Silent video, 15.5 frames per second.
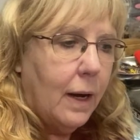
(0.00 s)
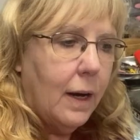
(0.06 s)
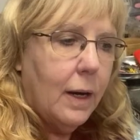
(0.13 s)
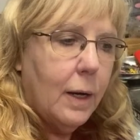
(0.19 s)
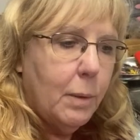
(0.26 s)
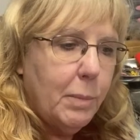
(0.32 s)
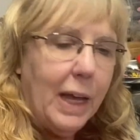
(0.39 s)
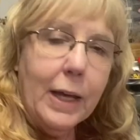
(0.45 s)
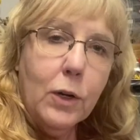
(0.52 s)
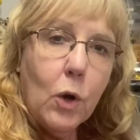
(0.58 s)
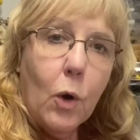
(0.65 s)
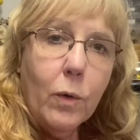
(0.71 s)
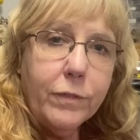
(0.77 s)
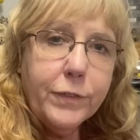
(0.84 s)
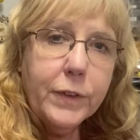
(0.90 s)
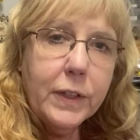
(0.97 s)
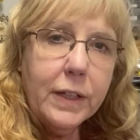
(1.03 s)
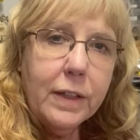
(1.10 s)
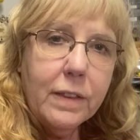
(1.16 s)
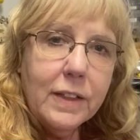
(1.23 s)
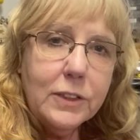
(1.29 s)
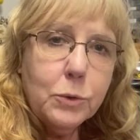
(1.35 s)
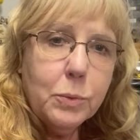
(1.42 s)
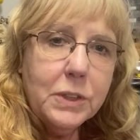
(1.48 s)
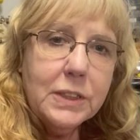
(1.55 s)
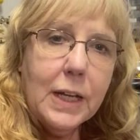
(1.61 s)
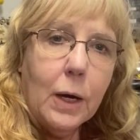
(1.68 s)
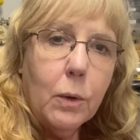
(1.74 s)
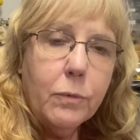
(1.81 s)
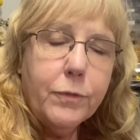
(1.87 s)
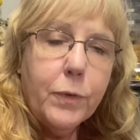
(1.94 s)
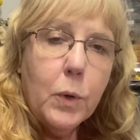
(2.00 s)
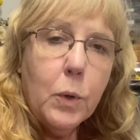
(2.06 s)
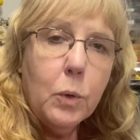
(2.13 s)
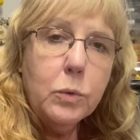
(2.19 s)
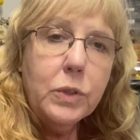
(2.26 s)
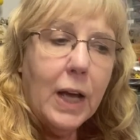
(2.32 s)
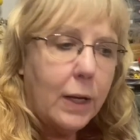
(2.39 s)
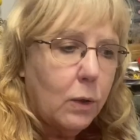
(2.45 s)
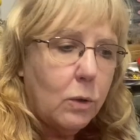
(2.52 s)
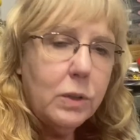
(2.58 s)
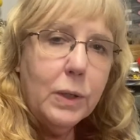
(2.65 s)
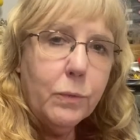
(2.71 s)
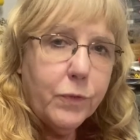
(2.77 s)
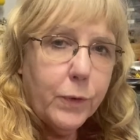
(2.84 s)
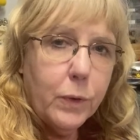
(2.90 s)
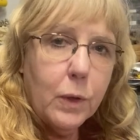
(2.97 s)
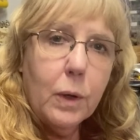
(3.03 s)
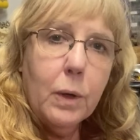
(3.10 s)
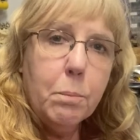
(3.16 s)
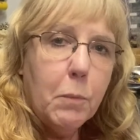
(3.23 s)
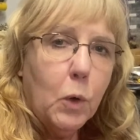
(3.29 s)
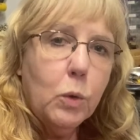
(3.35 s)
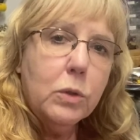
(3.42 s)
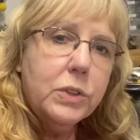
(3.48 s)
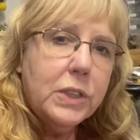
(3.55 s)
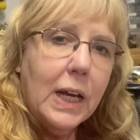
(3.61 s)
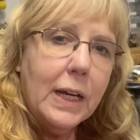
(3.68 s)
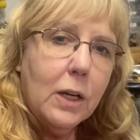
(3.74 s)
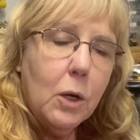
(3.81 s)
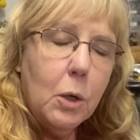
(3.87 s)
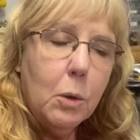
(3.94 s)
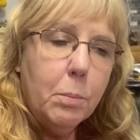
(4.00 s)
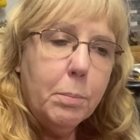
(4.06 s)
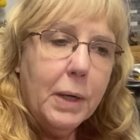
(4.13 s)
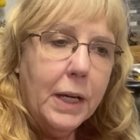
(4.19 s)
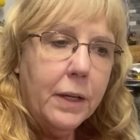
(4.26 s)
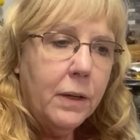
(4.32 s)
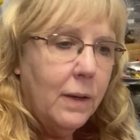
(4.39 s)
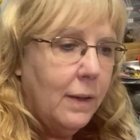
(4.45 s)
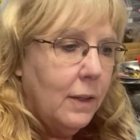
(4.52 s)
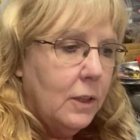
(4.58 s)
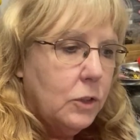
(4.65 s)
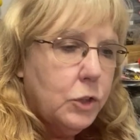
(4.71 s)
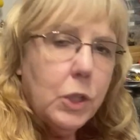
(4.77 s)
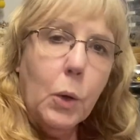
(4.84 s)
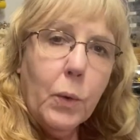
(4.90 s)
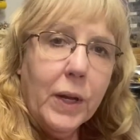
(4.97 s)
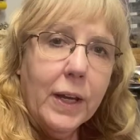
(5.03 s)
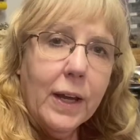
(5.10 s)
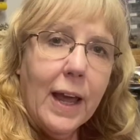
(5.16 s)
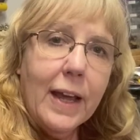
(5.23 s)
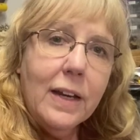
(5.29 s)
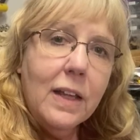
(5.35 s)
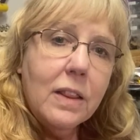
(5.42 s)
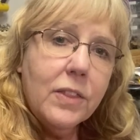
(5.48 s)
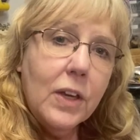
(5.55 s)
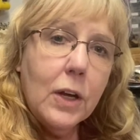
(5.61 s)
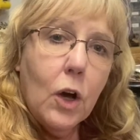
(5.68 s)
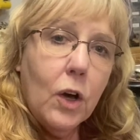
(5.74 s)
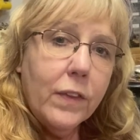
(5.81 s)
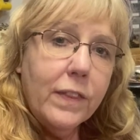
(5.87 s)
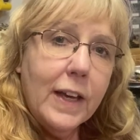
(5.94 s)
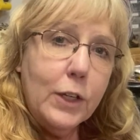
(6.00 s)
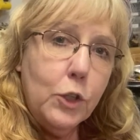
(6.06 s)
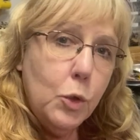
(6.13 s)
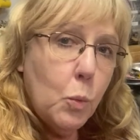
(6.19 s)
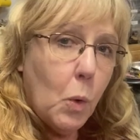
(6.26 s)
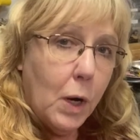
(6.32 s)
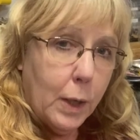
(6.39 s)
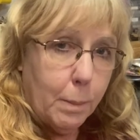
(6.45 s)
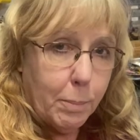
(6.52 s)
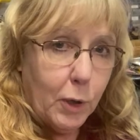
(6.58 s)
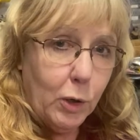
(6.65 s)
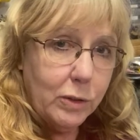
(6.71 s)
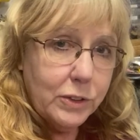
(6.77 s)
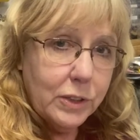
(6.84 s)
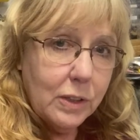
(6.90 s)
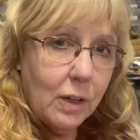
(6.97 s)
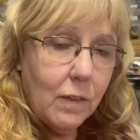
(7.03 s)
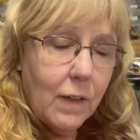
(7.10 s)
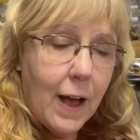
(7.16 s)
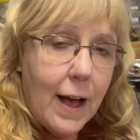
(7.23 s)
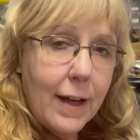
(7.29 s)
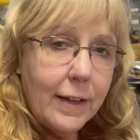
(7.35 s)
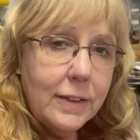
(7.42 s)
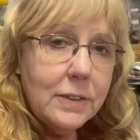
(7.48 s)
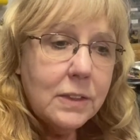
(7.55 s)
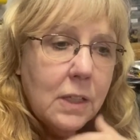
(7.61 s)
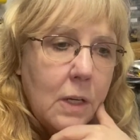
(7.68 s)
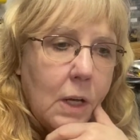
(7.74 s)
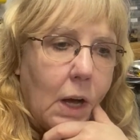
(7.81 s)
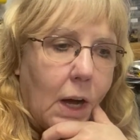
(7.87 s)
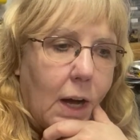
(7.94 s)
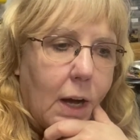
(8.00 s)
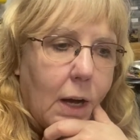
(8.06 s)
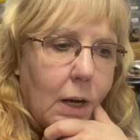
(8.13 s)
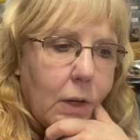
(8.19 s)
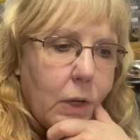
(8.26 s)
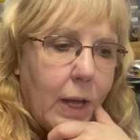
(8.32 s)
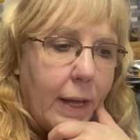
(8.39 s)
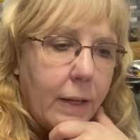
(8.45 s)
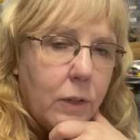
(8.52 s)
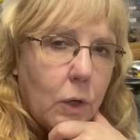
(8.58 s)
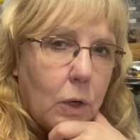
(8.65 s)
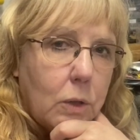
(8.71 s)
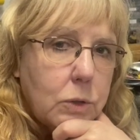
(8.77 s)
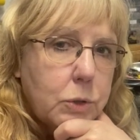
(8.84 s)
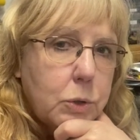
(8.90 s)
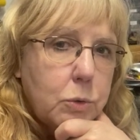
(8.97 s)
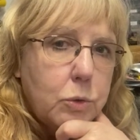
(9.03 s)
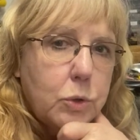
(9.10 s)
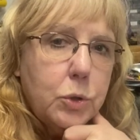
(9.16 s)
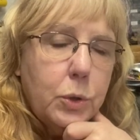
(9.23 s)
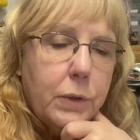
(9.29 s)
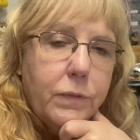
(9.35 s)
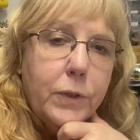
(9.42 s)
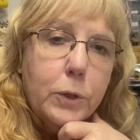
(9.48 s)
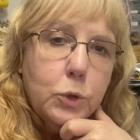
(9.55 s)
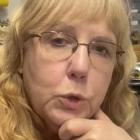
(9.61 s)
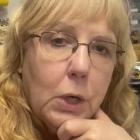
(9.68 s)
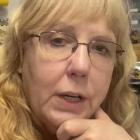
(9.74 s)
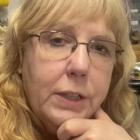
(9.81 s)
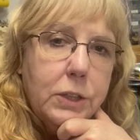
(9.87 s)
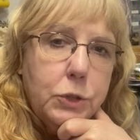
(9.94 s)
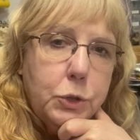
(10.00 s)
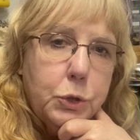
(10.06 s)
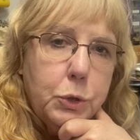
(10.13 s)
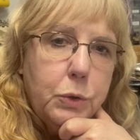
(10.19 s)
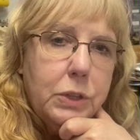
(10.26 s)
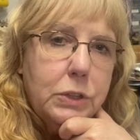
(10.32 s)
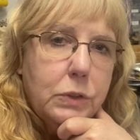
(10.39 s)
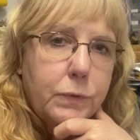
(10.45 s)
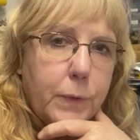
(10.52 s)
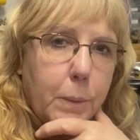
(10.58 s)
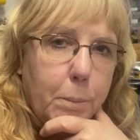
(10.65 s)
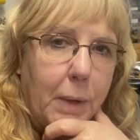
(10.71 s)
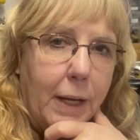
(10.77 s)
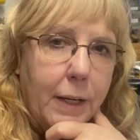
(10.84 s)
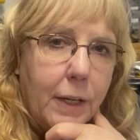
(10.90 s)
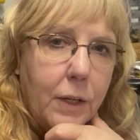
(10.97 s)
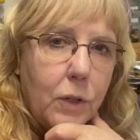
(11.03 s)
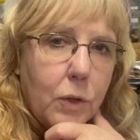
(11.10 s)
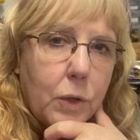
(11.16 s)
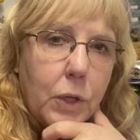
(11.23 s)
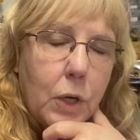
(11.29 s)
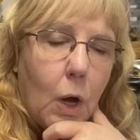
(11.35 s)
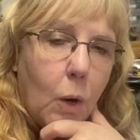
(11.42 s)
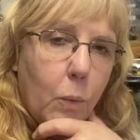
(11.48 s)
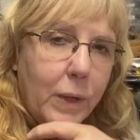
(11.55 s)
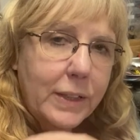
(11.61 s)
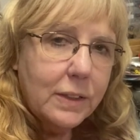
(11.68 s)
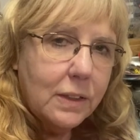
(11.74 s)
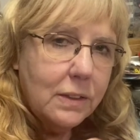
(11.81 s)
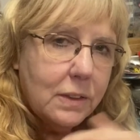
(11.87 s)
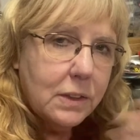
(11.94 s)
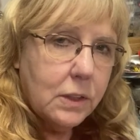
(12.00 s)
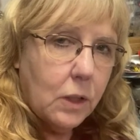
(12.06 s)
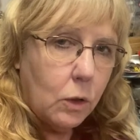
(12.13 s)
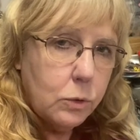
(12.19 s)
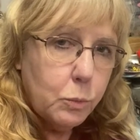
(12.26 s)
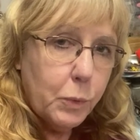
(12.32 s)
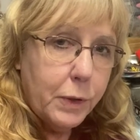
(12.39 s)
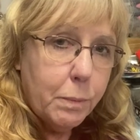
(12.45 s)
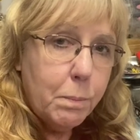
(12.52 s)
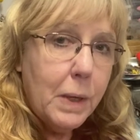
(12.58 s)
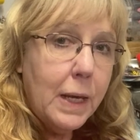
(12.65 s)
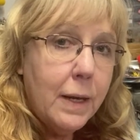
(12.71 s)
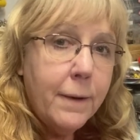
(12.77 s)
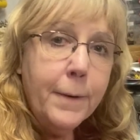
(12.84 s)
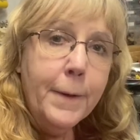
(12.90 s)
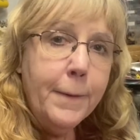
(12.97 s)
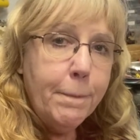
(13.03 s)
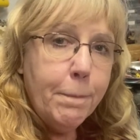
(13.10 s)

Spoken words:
And hopefully this was helpful, not only for the motorcycle, but sewing anything on that you want to personalize. And also, too, if you're trying to do this for money, you can always consult with me